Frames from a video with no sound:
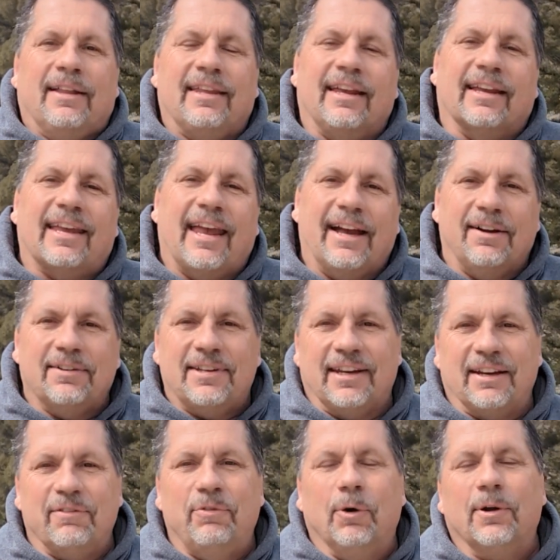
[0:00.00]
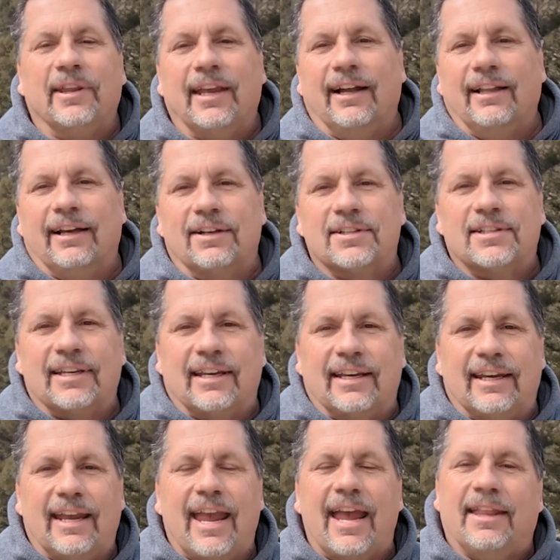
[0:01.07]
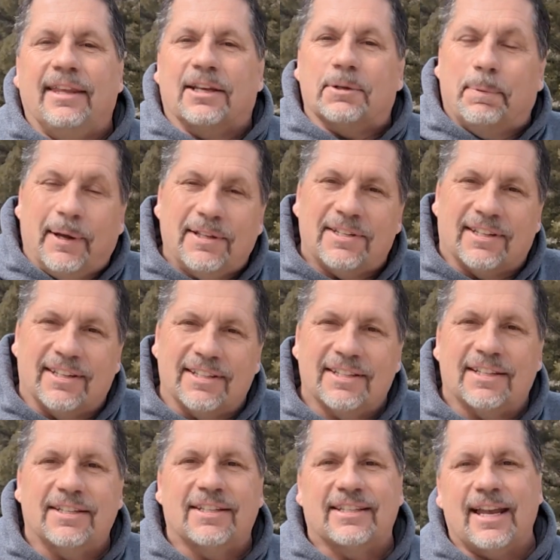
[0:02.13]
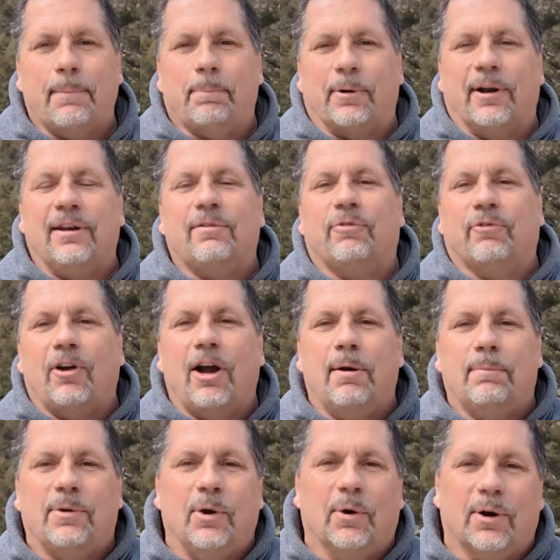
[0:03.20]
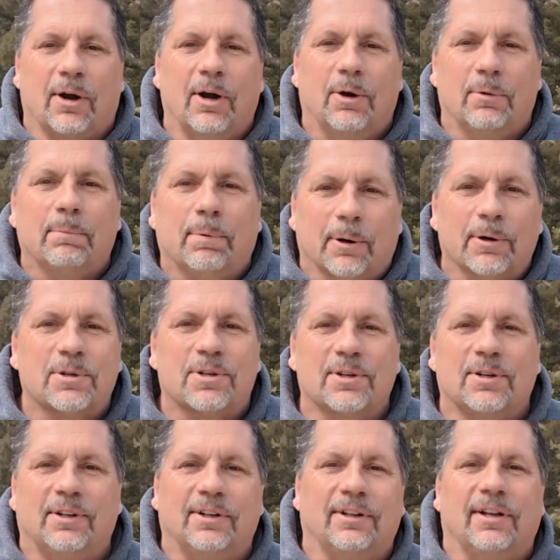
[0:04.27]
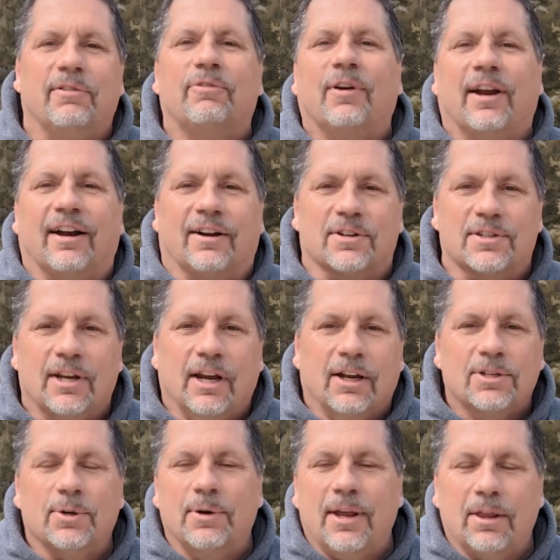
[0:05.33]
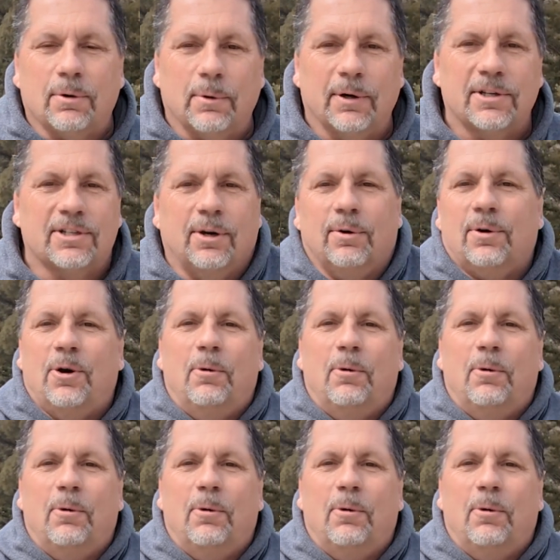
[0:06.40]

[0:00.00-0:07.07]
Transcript: the accounting for the LLC and the expenses separate from your own personal affairs. So in other words, don't